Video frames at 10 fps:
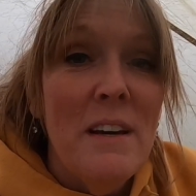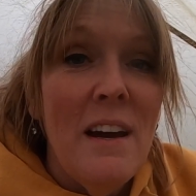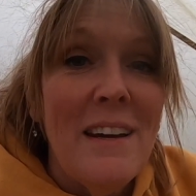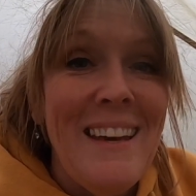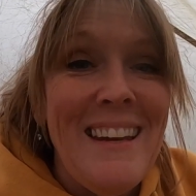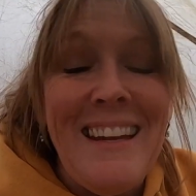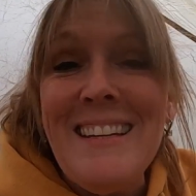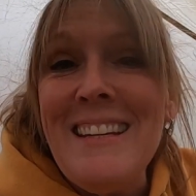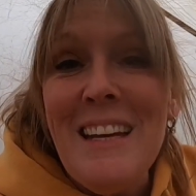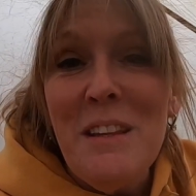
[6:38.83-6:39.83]
Again, I
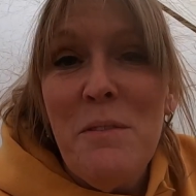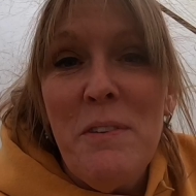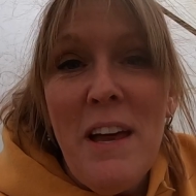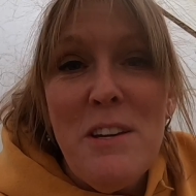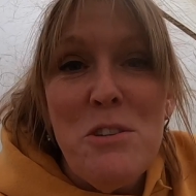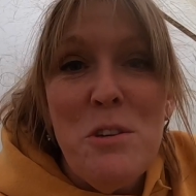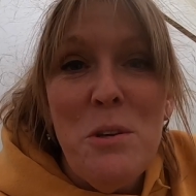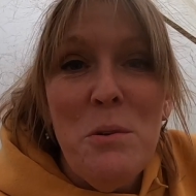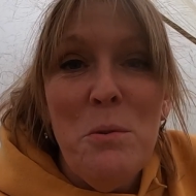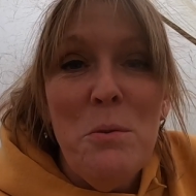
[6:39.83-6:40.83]
didn't get the Flash
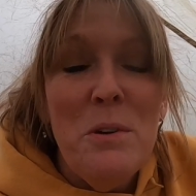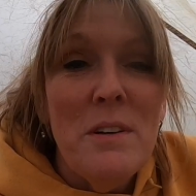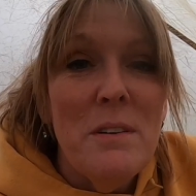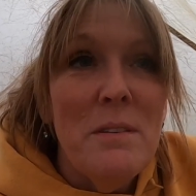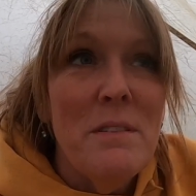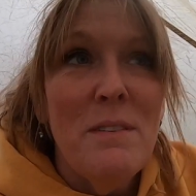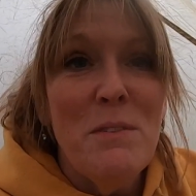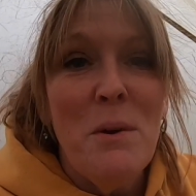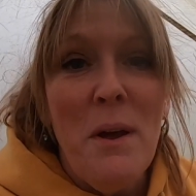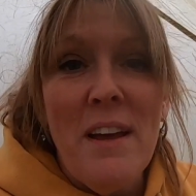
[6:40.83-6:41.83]
2, even
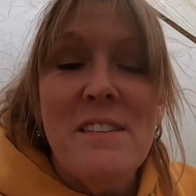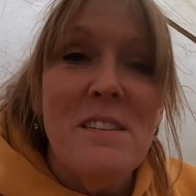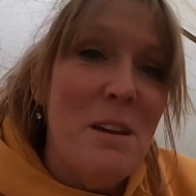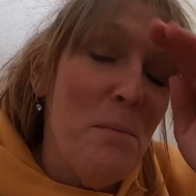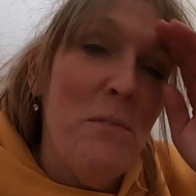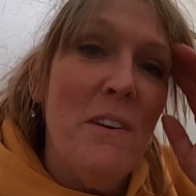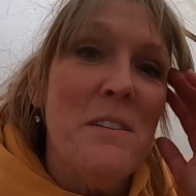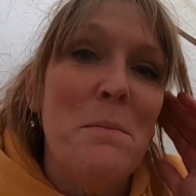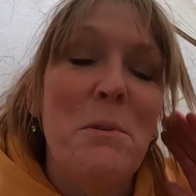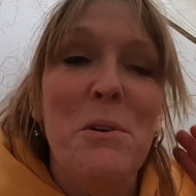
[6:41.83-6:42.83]
though it has the double
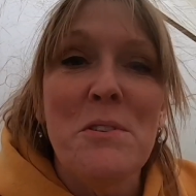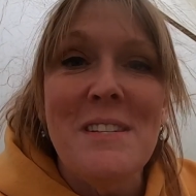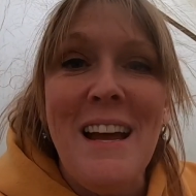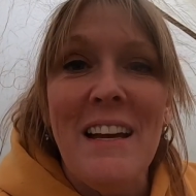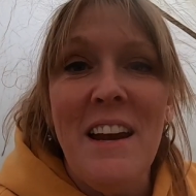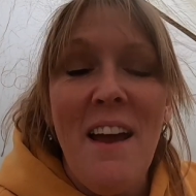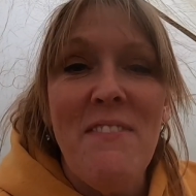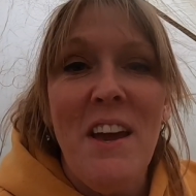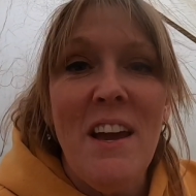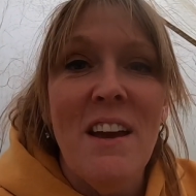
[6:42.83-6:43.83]
vestibules. It's not going to have
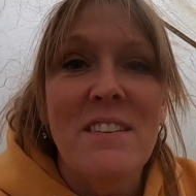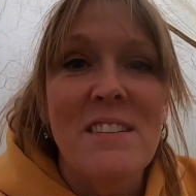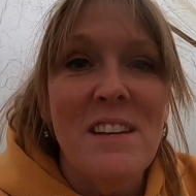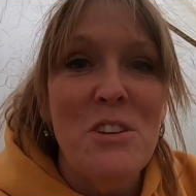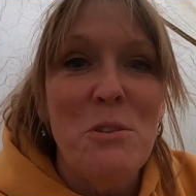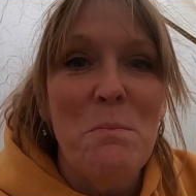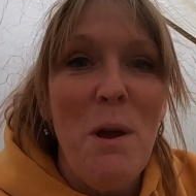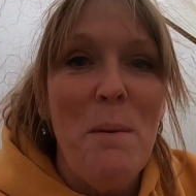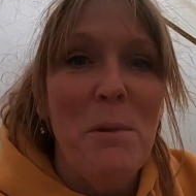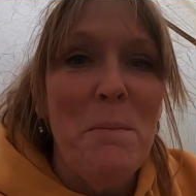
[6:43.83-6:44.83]
that condensation
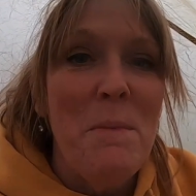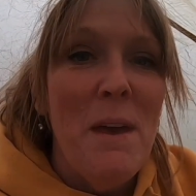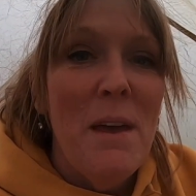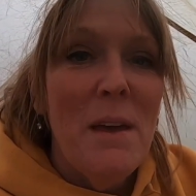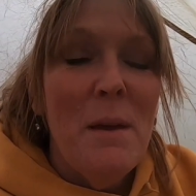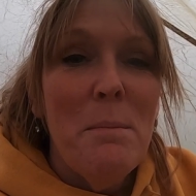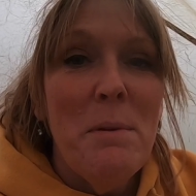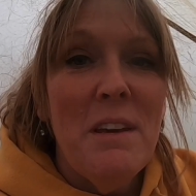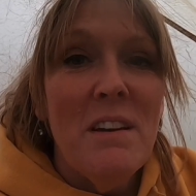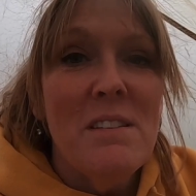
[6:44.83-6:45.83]
problem,
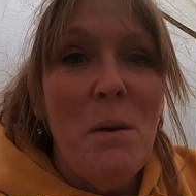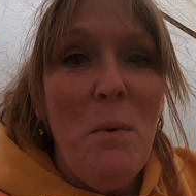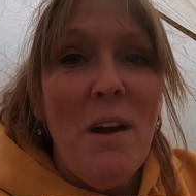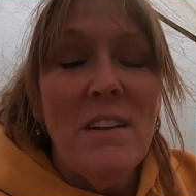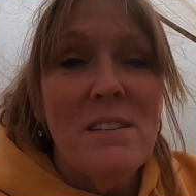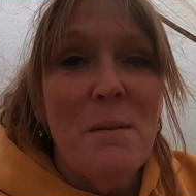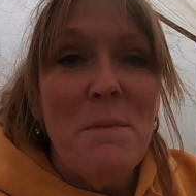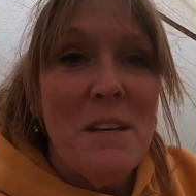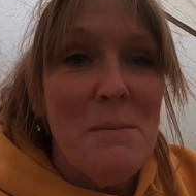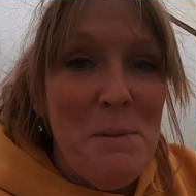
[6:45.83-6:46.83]
because I wanted
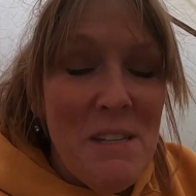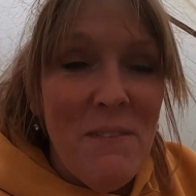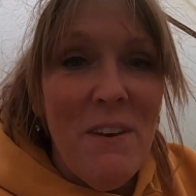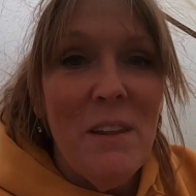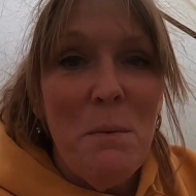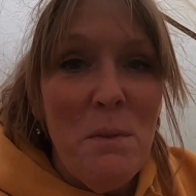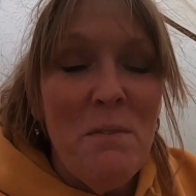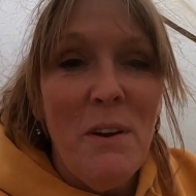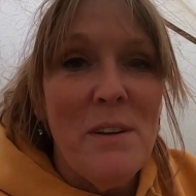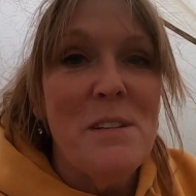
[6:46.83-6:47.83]
something specifically with a
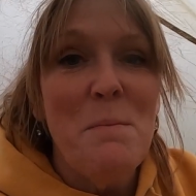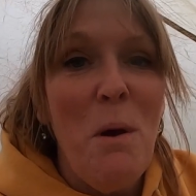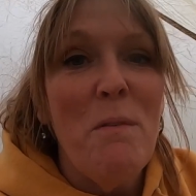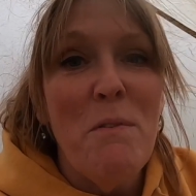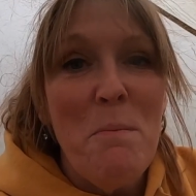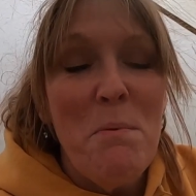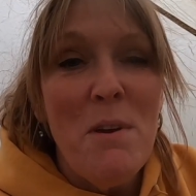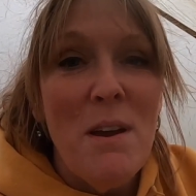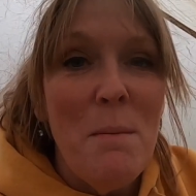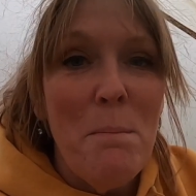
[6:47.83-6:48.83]
very small
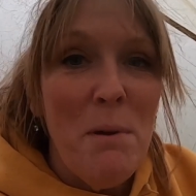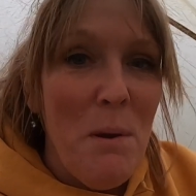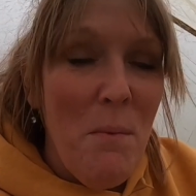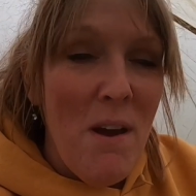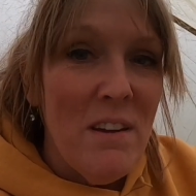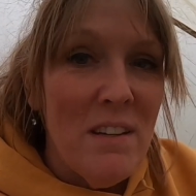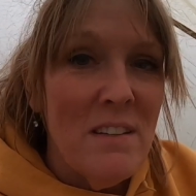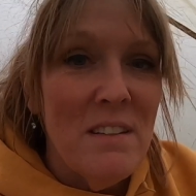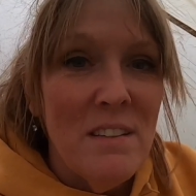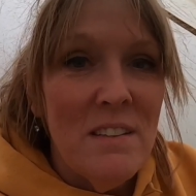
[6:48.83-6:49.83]
footprint, but I wanted
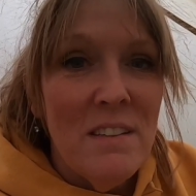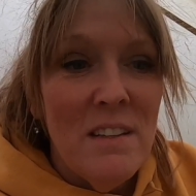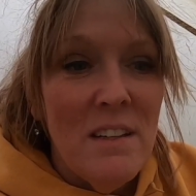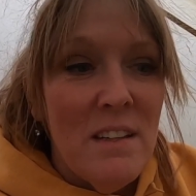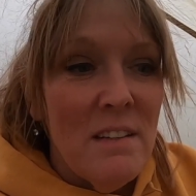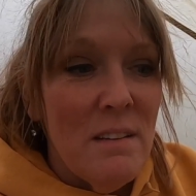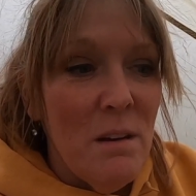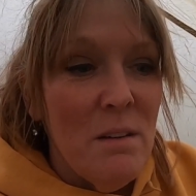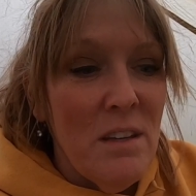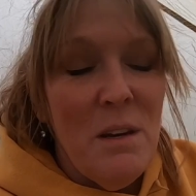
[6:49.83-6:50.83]

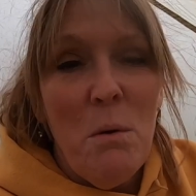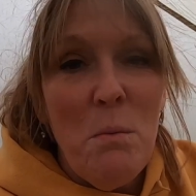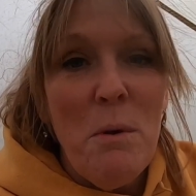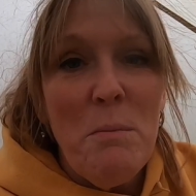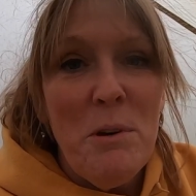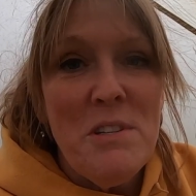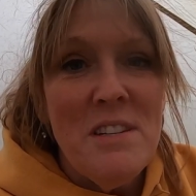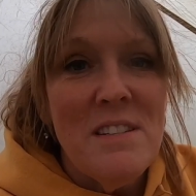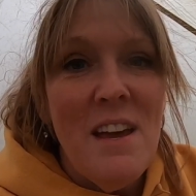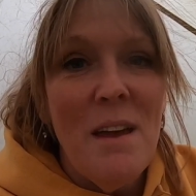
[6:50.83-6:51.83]
a
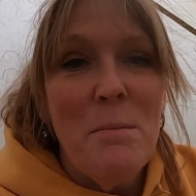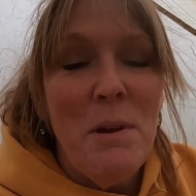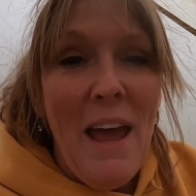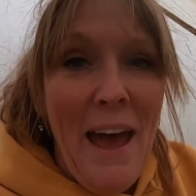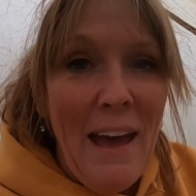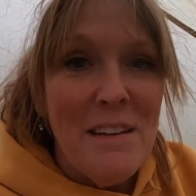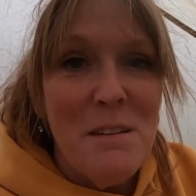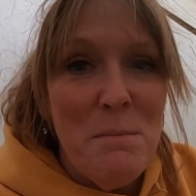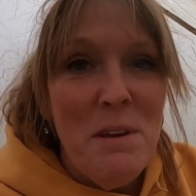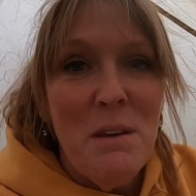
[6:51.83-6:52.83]
one-person tent, but it had to
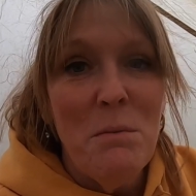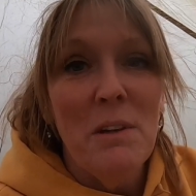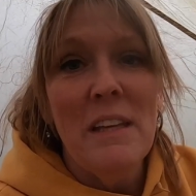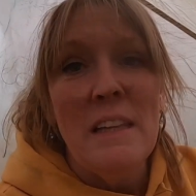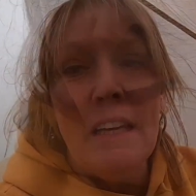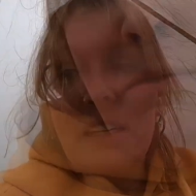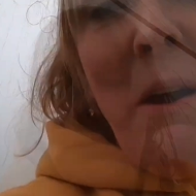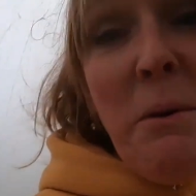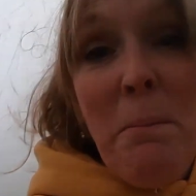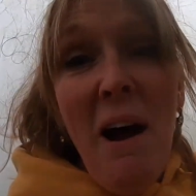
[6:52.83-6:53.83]
be really light. I
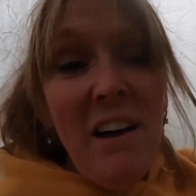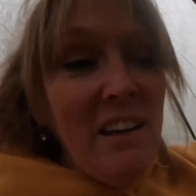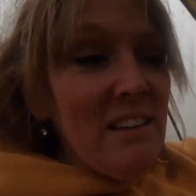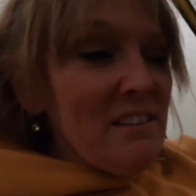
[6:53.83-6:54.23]
found a pocket.